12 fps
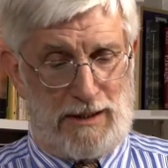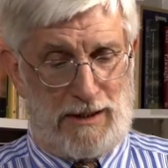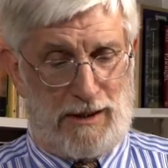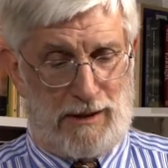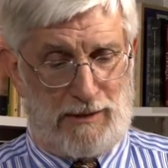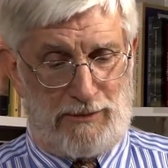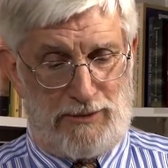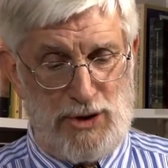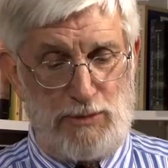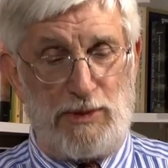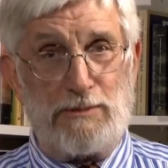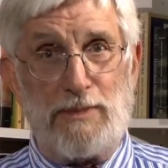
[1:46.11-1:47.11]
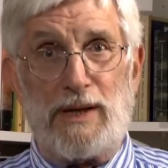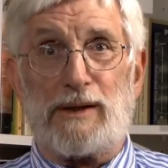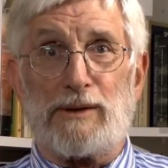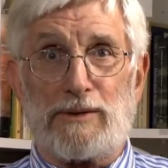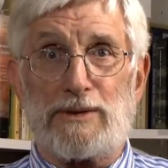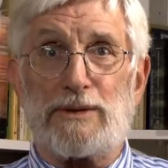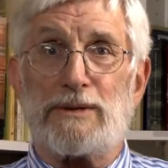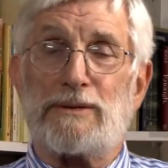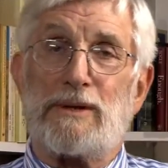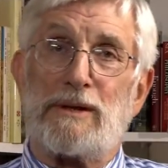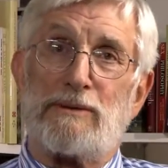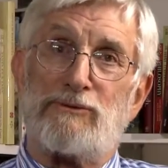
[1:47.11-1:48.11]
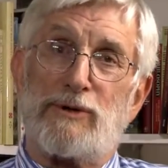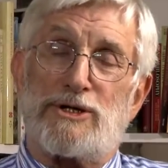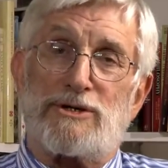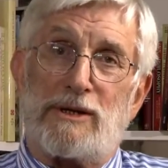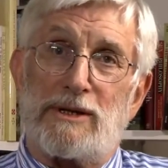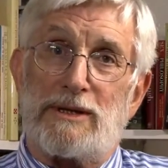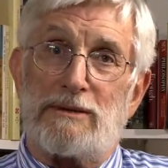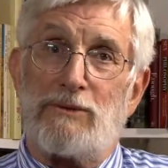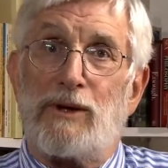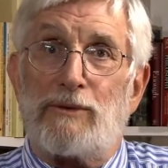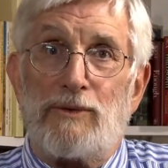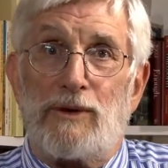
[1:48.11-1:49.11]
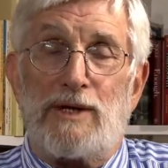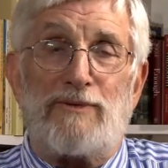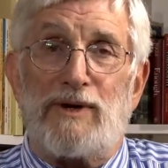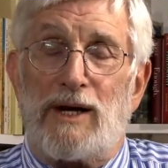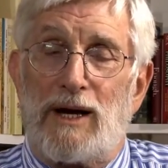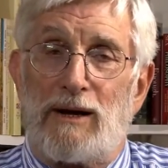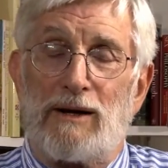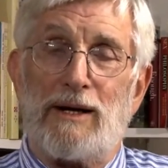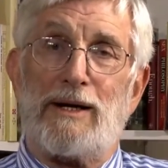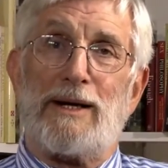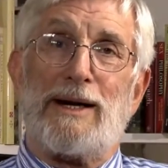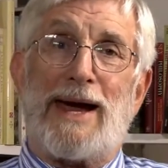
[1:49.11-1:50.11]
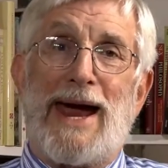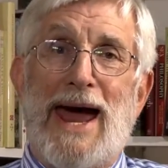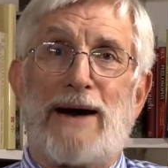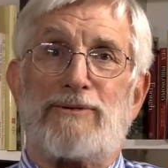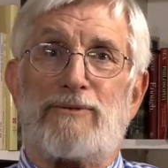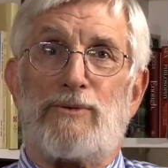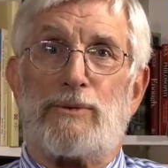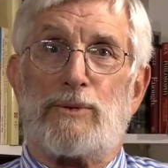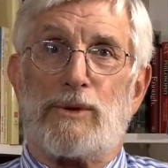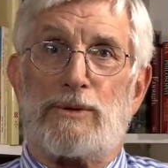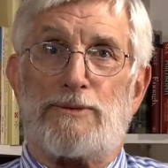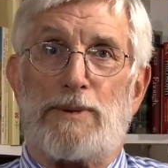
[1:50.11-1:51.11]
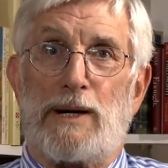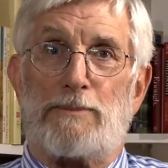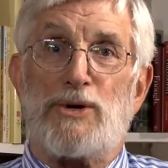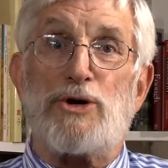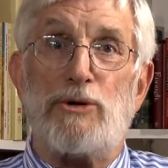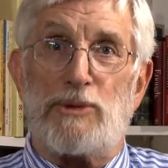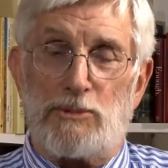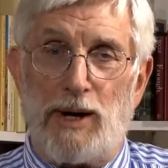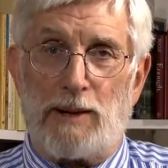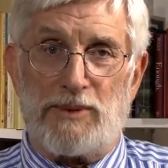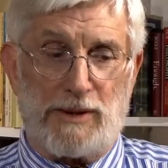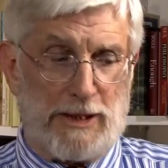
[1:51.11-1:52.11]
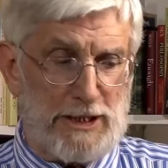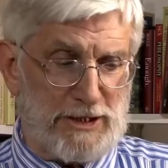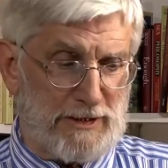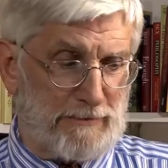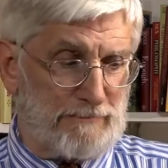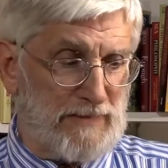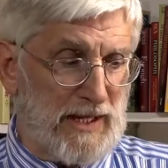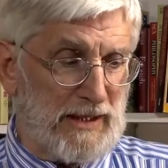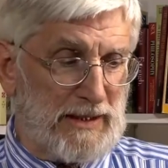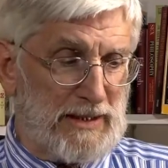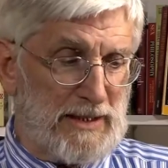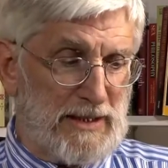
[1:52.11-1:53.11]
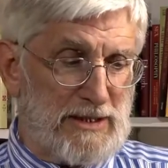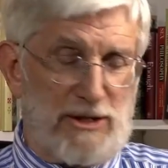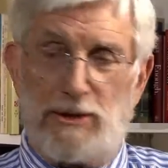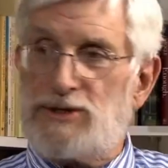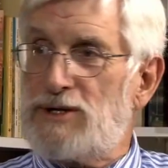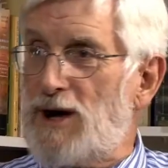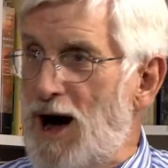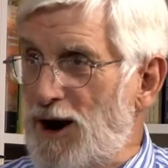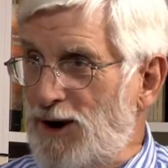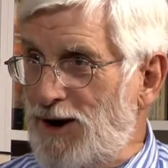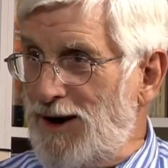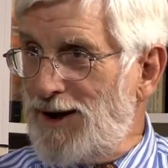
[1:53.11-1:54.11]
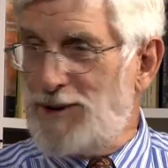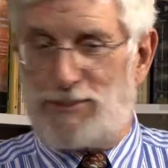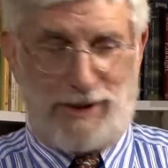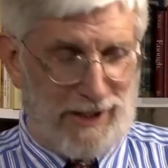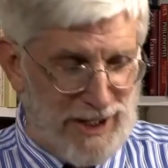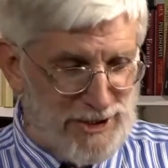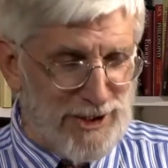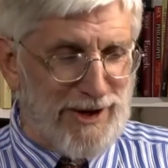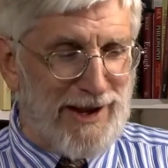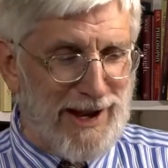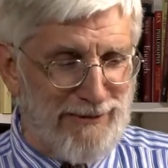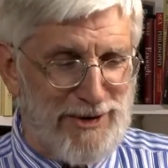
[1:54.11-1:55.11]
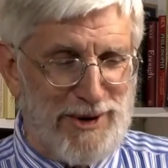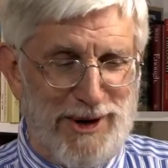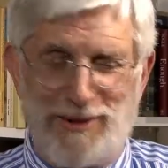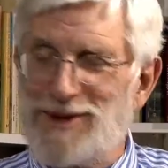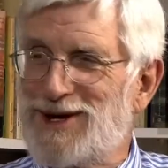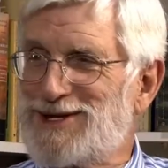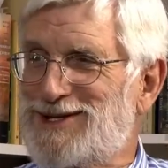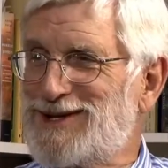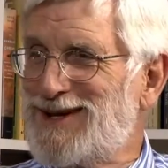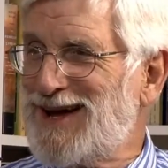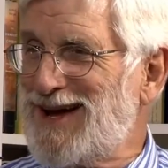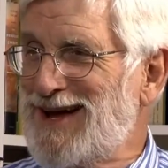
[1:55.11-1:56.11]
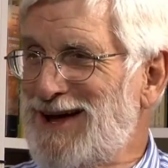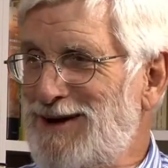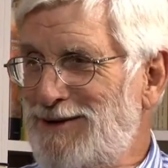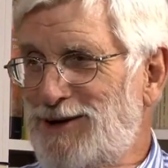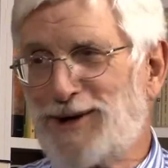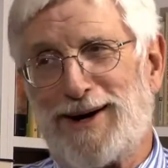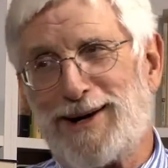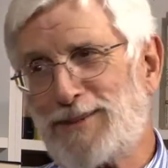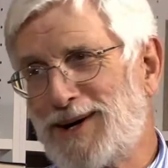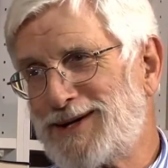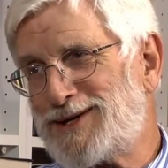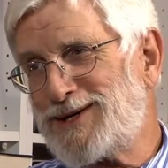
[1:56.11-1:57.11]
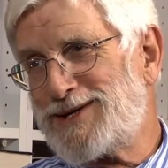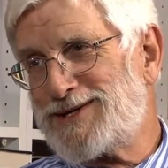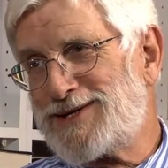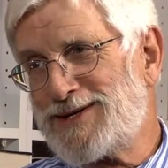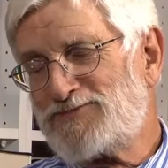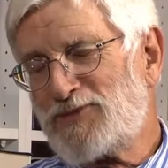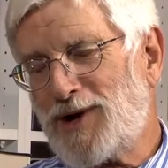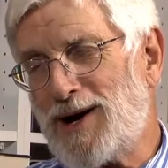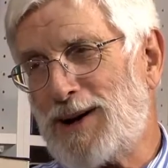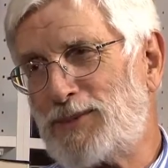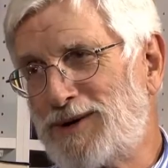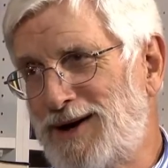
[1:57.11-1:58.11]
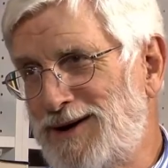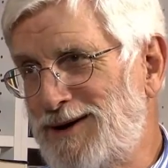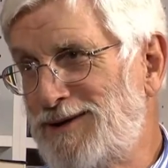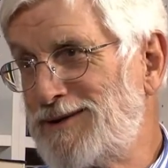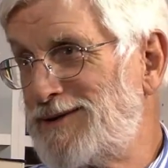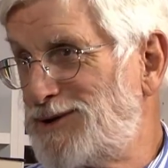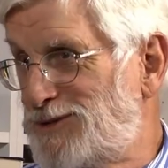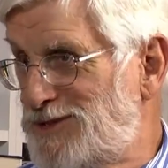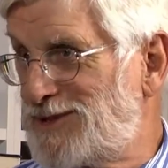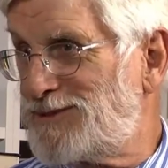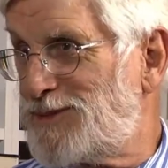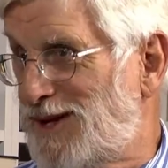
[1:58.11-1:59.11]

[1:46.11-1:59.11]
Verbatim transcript: of human males, uh, virtually leaving out half of the world's pop human population. So it's an honor and a pleasure to have you here with us today to talk about these complicated and interesting